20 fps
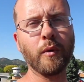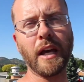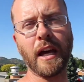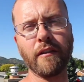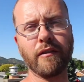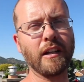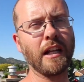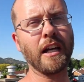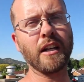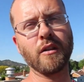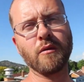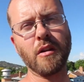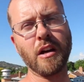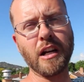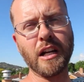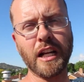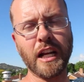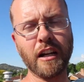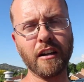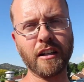We haven't had to run
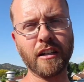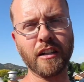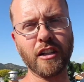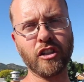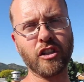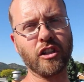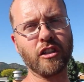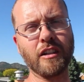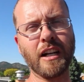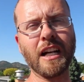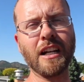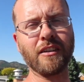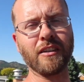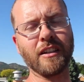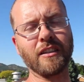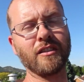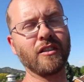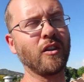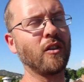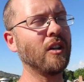any air conditioning or
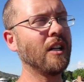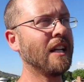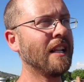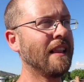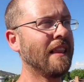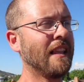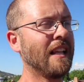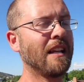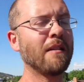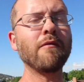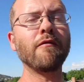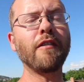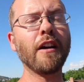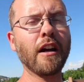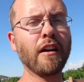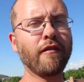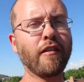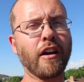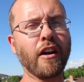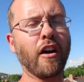anything. So
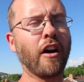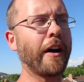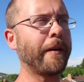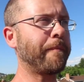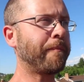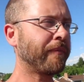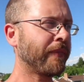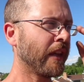very, very hot.